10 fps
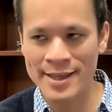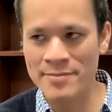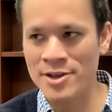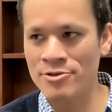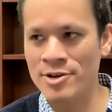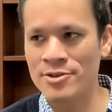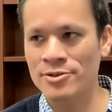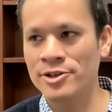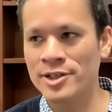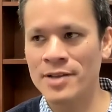imagery to
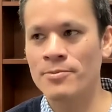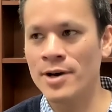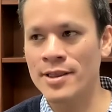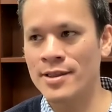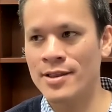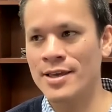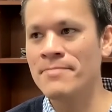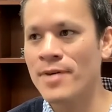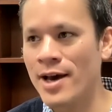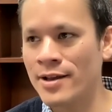look at what
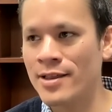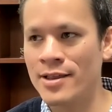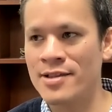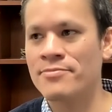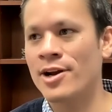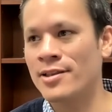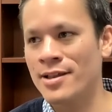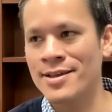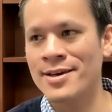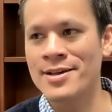impact this
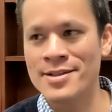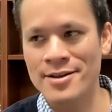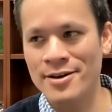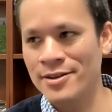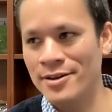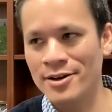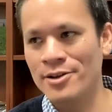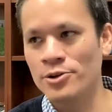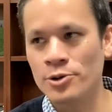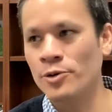practice has on
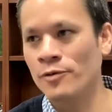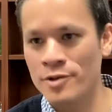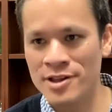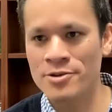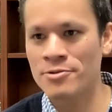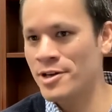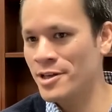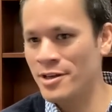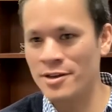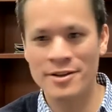local food
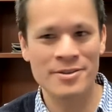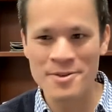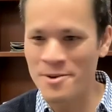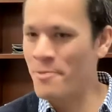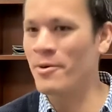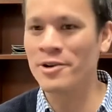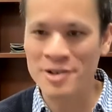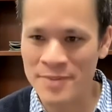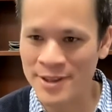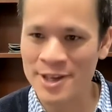security, on water
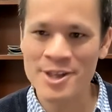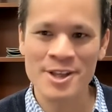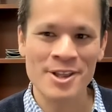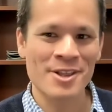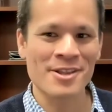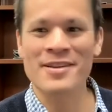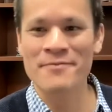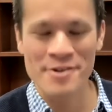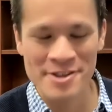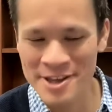competitions, on
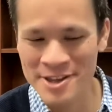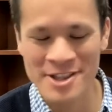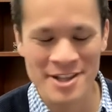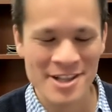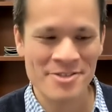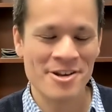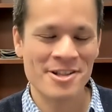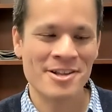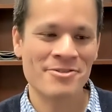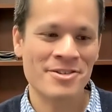deforestation, et cetera, et
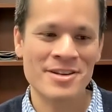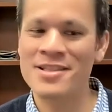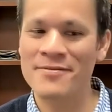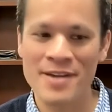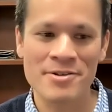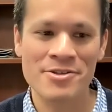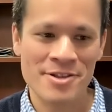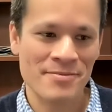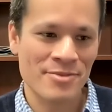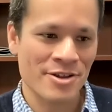cetera. So that's a very
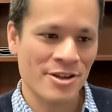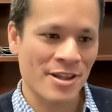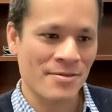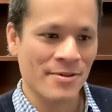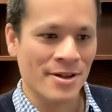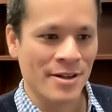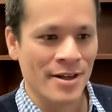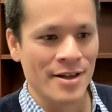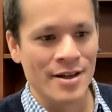interesting project as well.